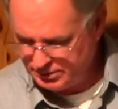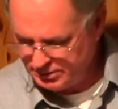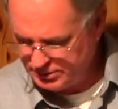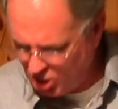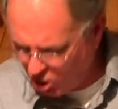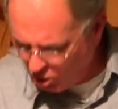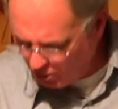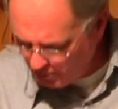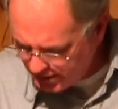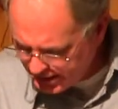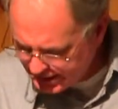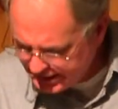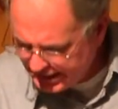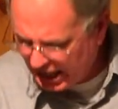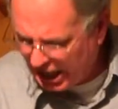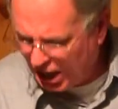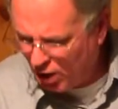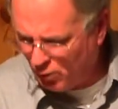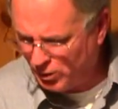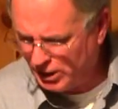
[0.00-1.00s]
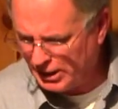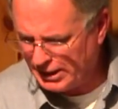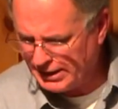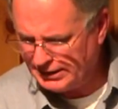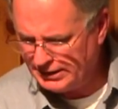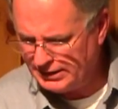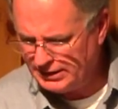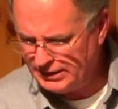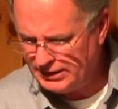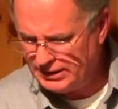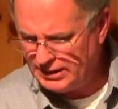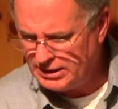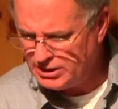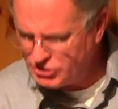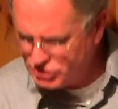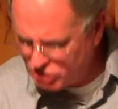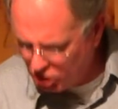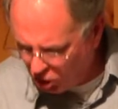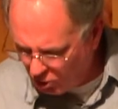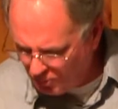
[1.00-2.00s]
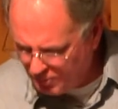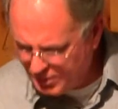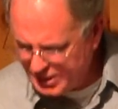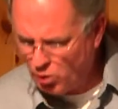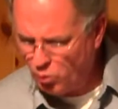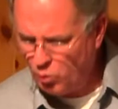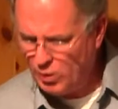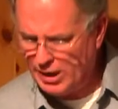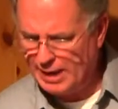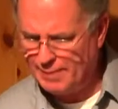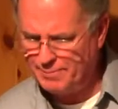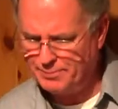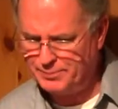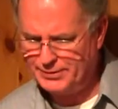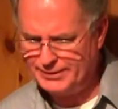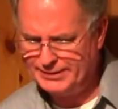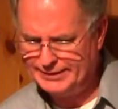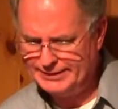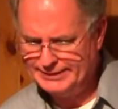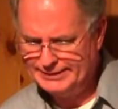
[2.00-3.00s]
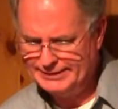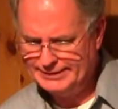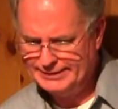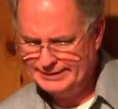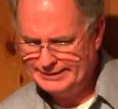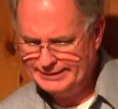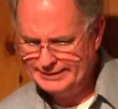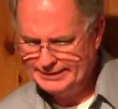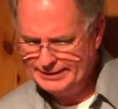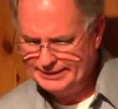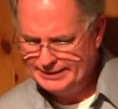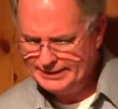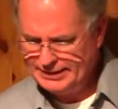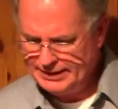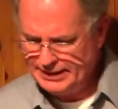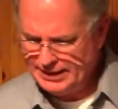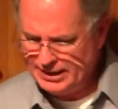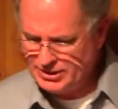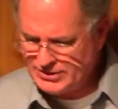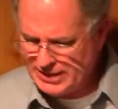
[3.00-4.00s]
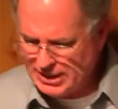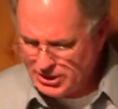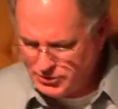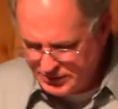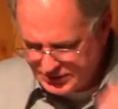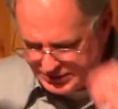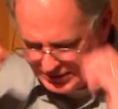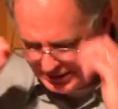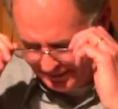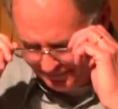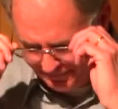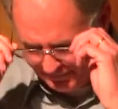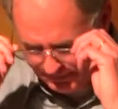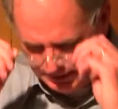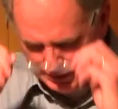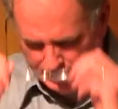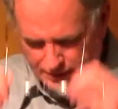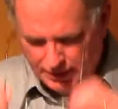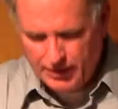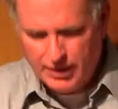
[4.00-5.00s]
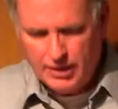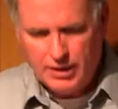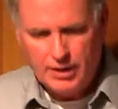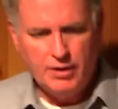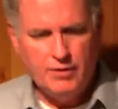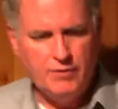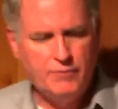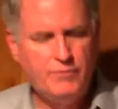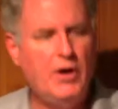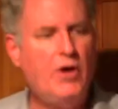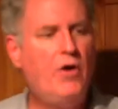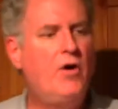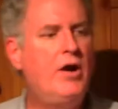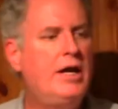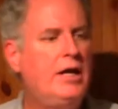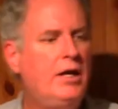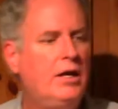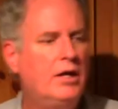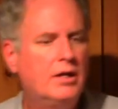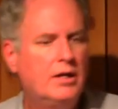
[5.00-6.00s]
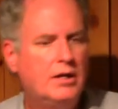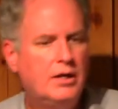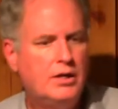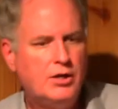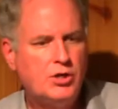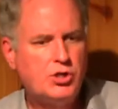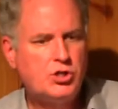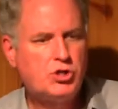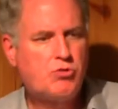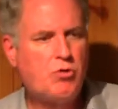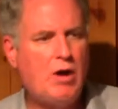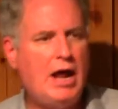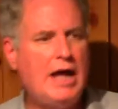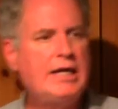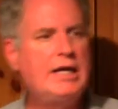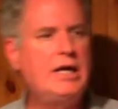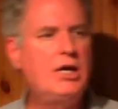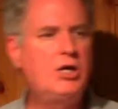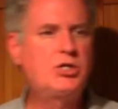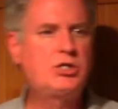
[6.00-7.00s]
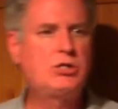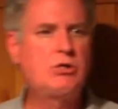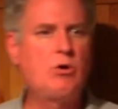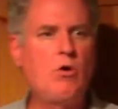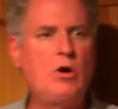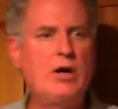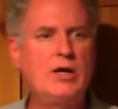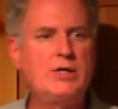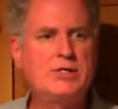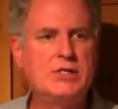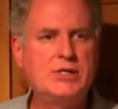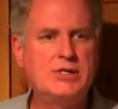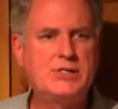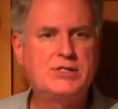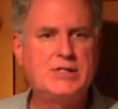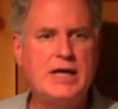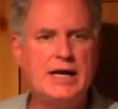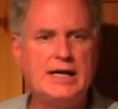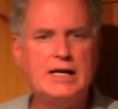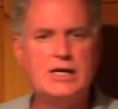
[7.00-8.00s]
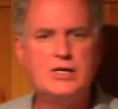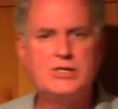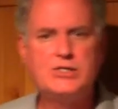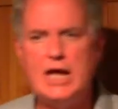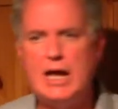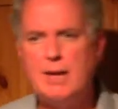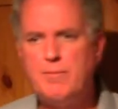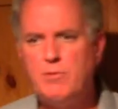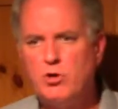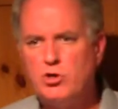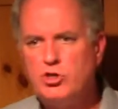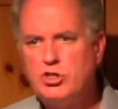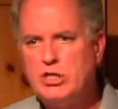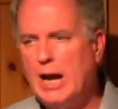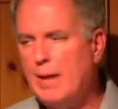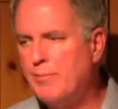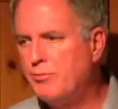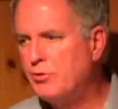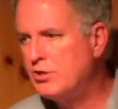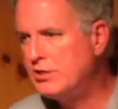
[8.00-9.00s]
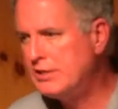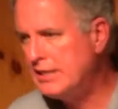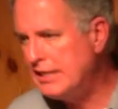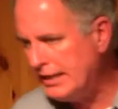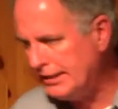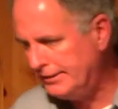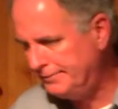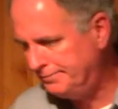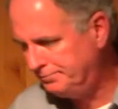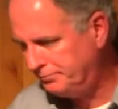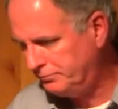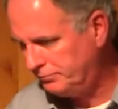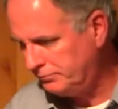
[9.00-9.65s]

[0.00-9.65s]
Don't be cowardly. Don't be a wimp. It's interesting. Very striking stories in 2 Samuel chapter 10.